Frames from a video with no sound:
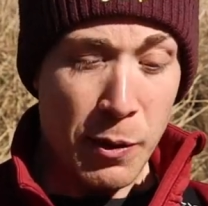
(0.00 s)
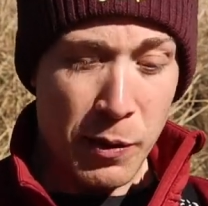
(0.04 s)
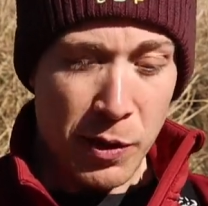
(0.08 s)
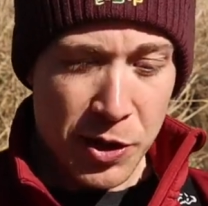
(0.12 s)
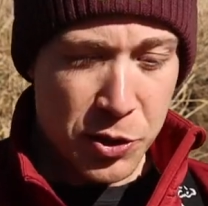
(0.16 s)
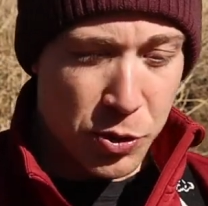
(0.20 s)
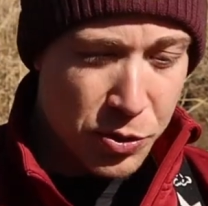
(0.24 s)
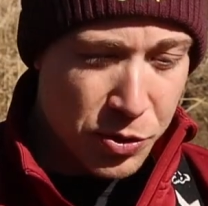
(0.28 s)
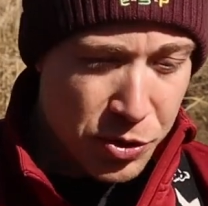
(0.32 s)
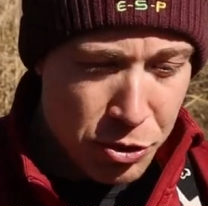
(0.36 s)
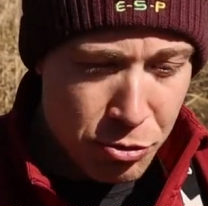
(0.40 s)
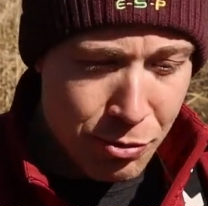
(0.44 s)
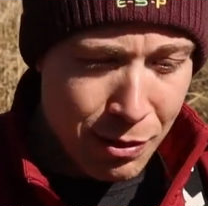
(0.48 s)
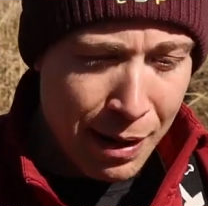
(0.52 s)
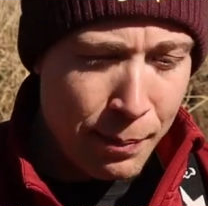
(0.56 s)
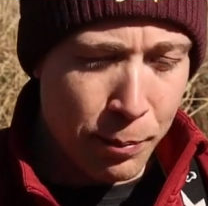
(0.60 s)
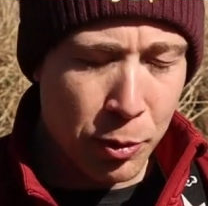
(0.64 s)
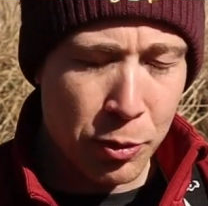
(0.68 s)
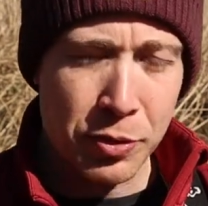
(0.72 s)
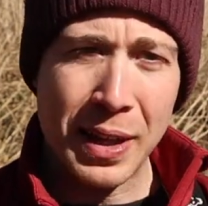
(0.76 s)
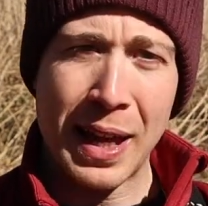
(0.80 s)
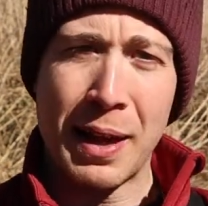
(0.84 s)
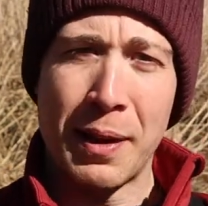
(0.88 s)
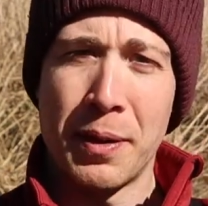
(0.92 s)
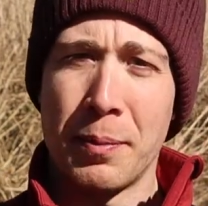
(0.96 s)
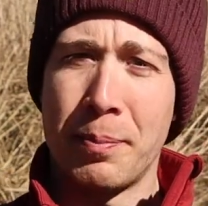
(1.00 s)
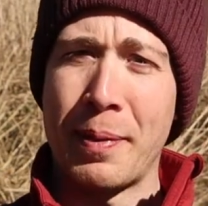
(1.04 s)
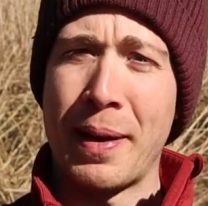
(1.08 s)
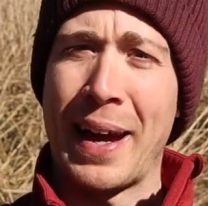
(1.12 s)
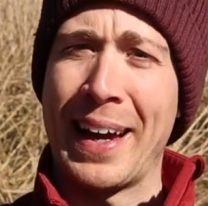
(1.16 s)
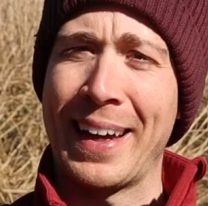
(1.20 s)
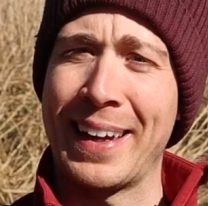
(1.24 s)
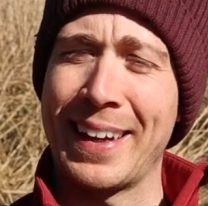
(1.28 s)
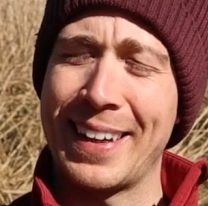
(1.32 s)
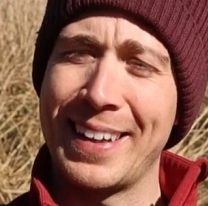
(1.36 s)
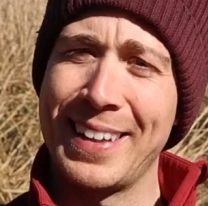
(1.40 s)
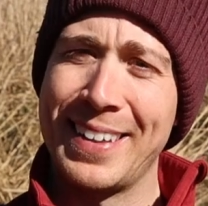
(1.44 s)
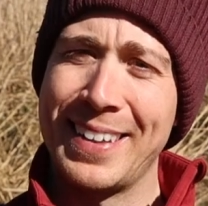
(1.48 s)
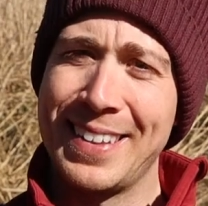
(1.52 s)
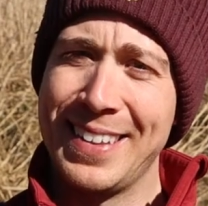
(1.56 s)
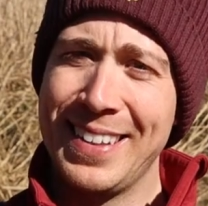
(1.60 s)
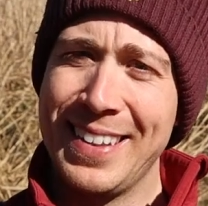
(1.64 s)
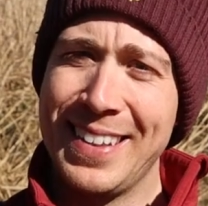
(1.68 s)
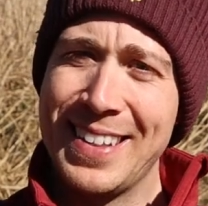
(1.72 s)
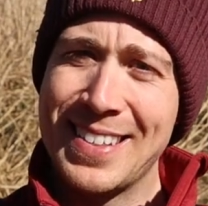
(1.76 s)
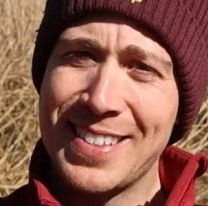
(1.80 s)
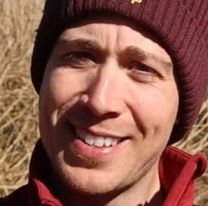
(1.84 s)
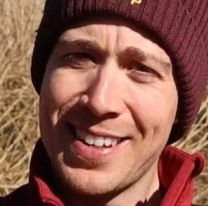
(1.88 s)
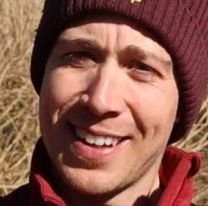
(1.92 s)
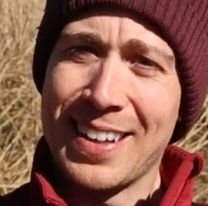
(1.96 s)
And I sort of scrambled down the bank,
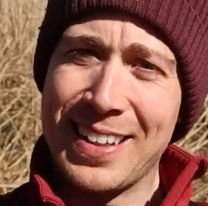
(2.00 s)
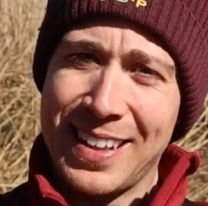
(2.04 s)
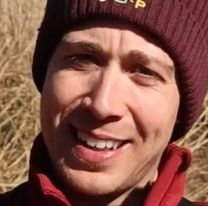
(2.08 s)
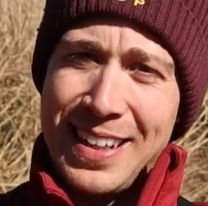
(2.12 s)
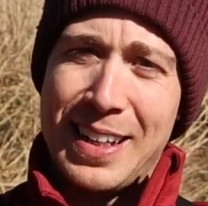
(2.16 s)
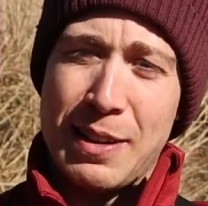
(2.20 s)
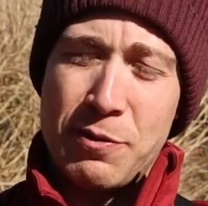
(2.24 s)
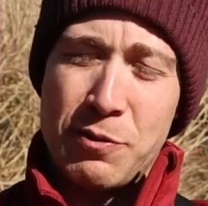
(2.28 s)
suddenly